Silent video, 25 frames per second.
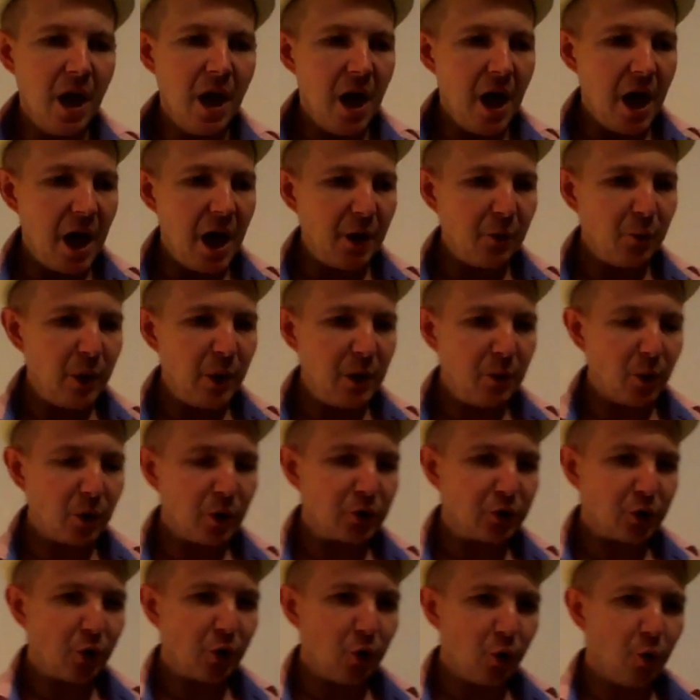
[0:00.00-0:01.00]
And we
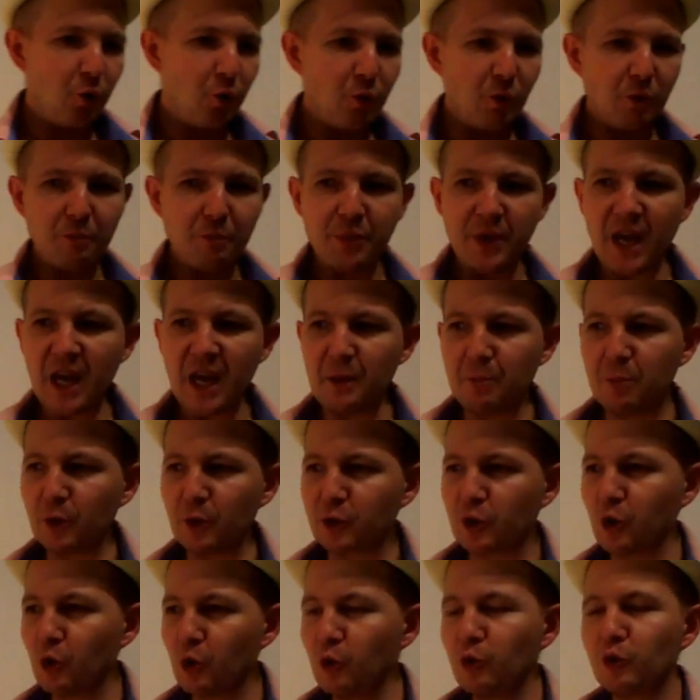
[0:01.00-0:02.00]
want to be able
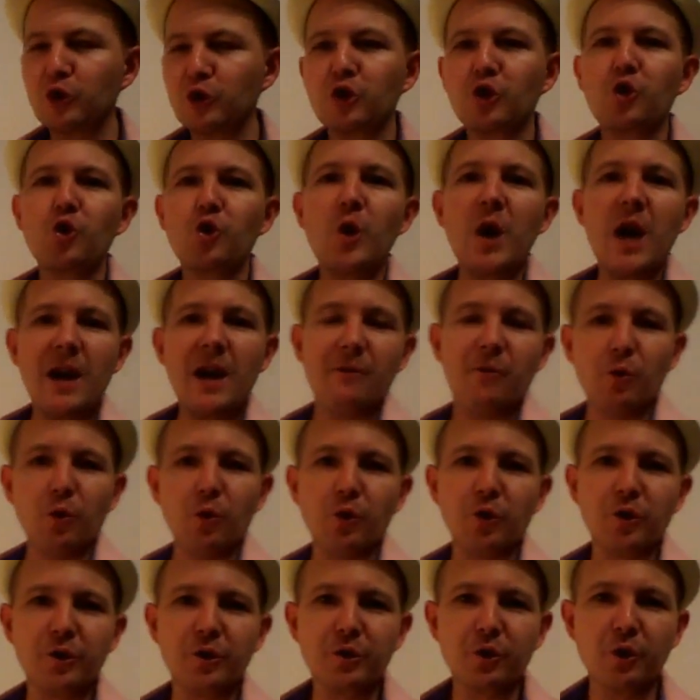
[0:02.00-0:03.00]
to travel
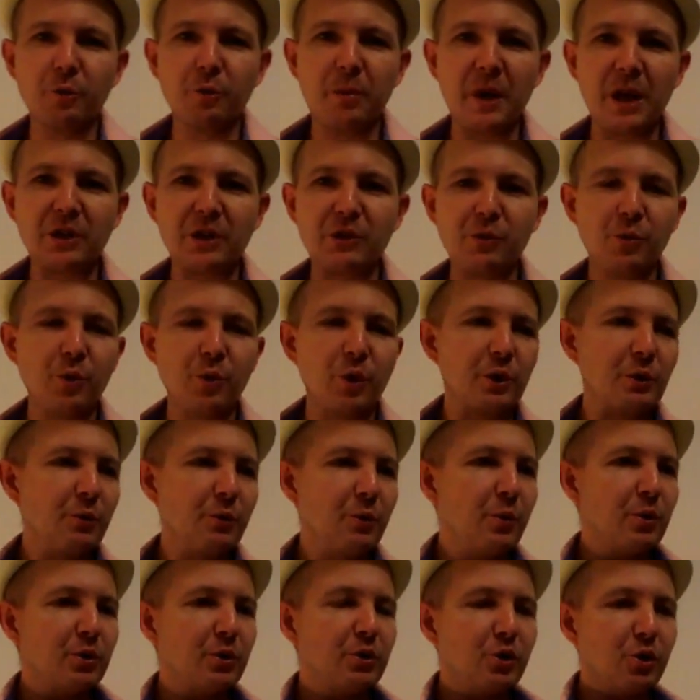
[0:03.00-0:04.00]
to the place we want. We
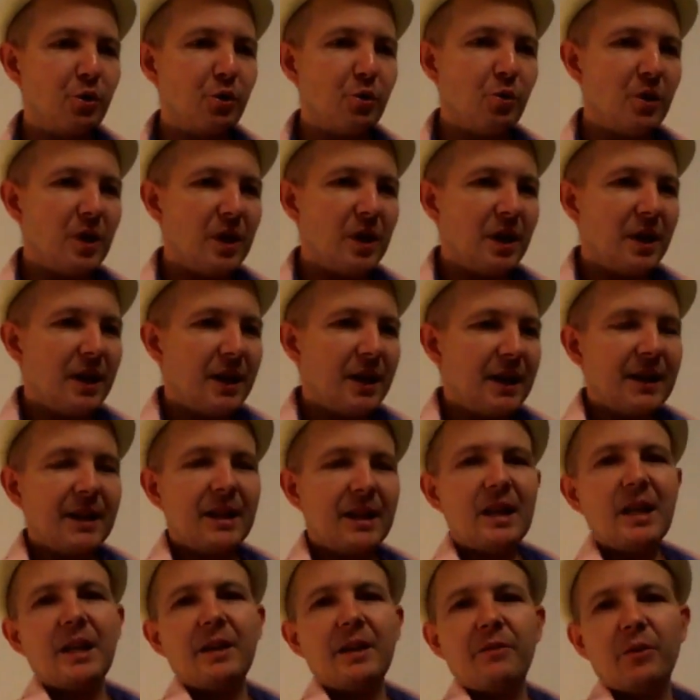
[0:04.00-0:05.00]
want to
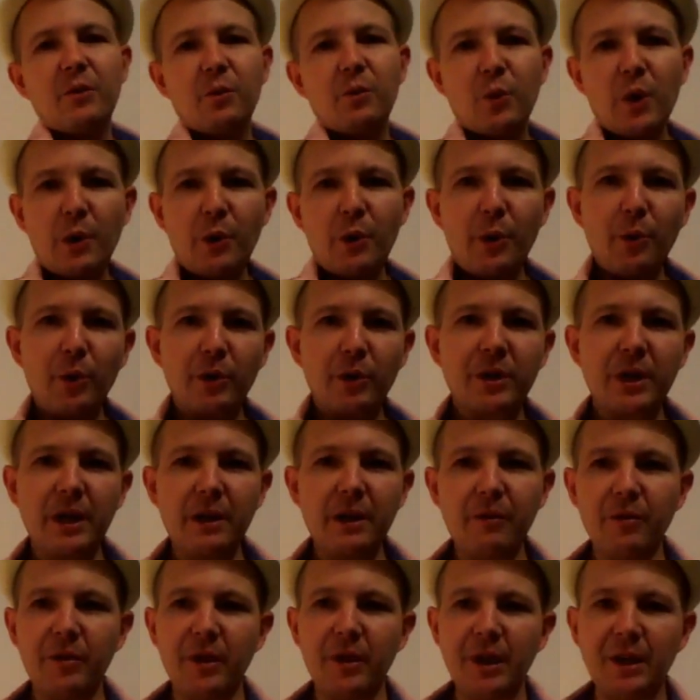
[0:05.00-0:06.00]
live where we want and
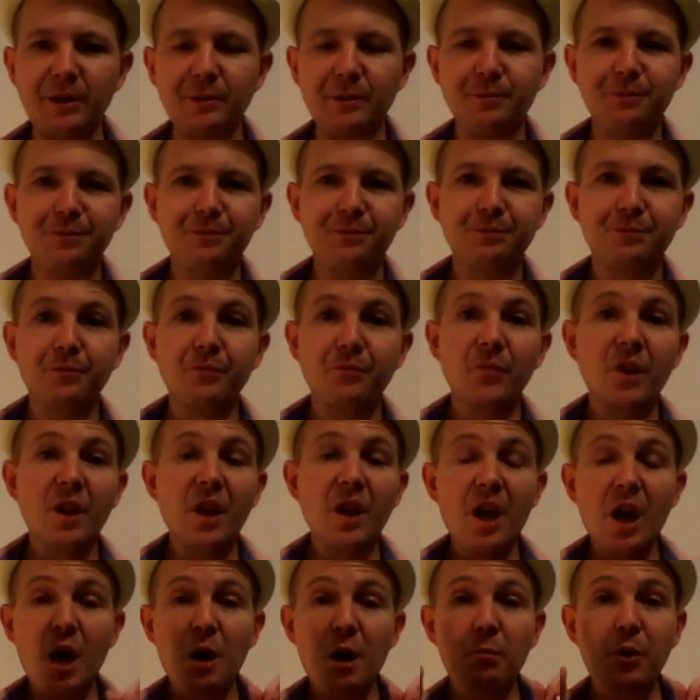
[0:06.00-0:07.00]
everything.
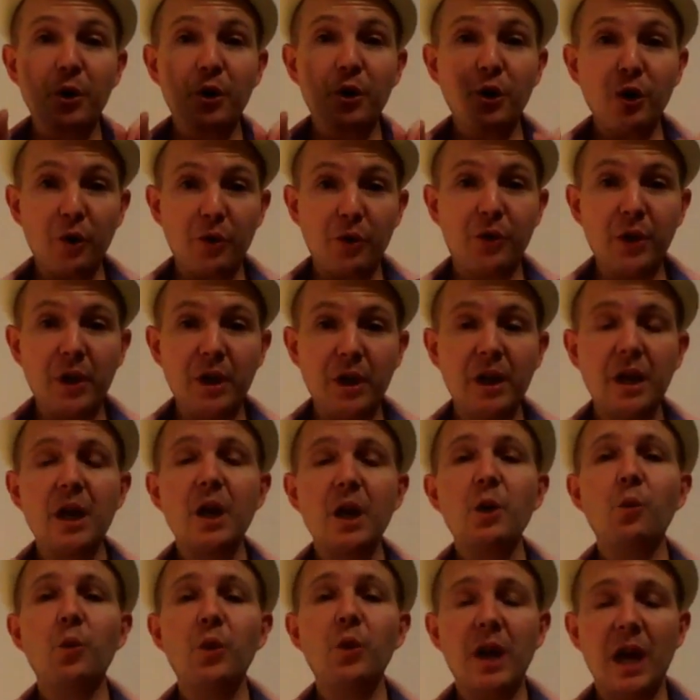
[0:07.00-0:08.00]
But nothing
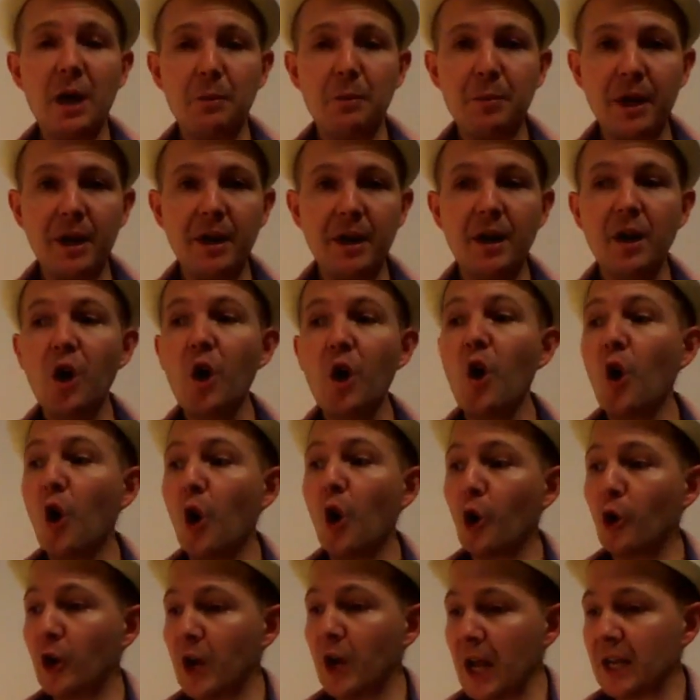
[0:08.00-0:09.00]
will happen
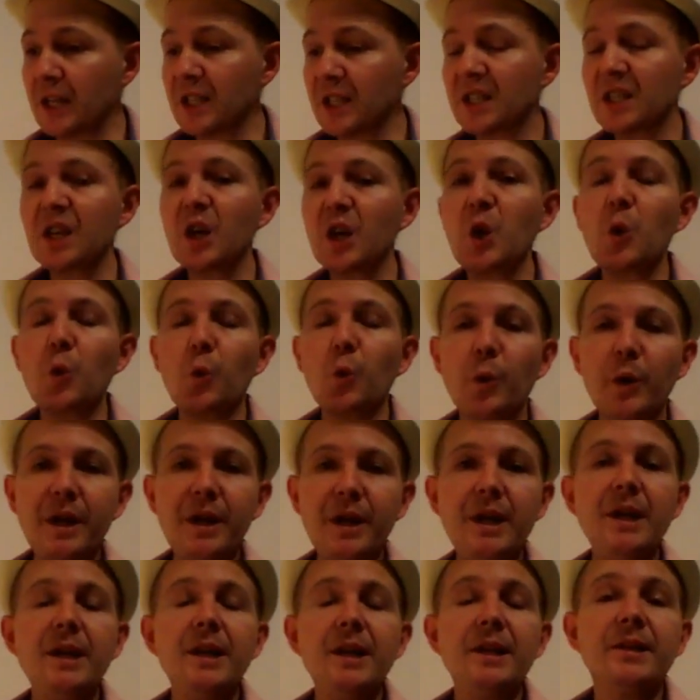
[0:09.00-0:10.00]
unless
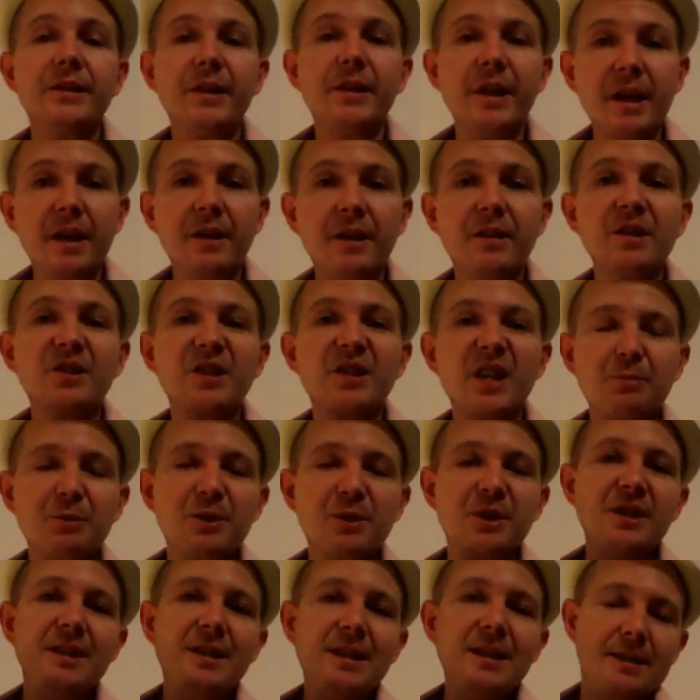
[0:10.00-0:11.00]
we take the steps
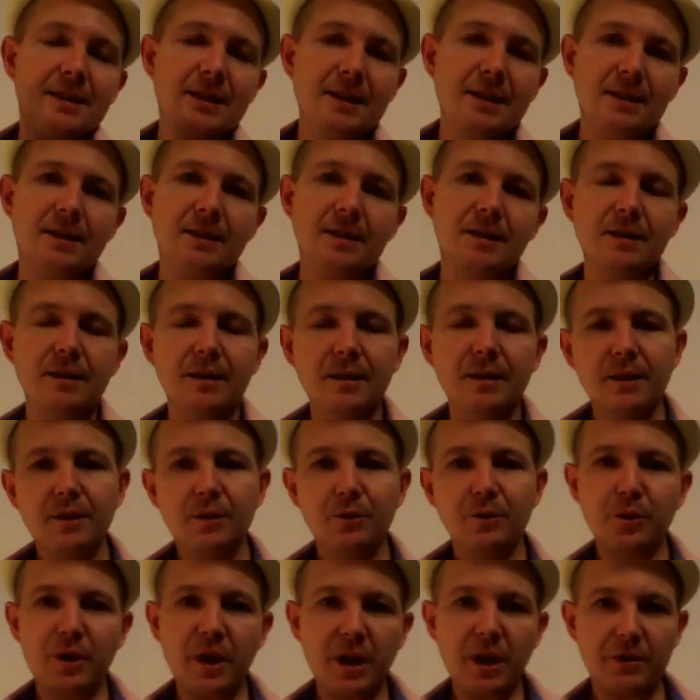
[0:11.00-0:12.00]
needed
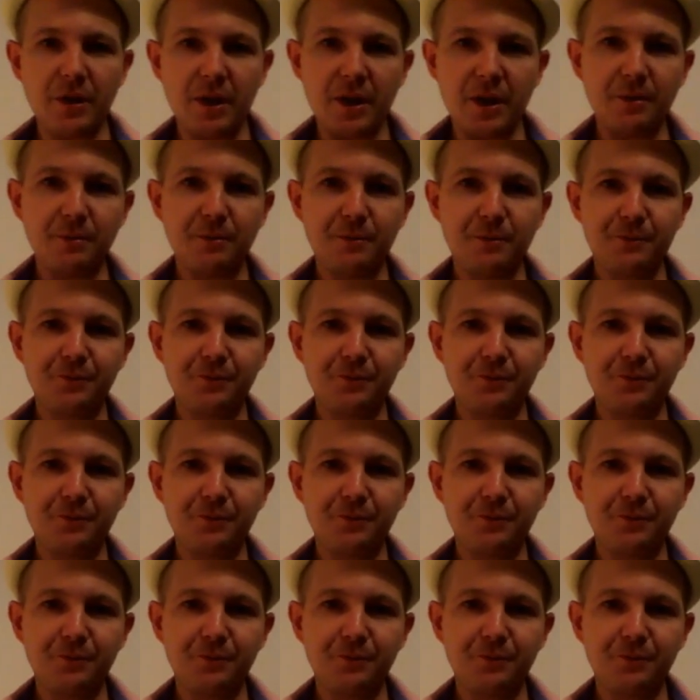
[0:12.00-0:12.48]
to get there.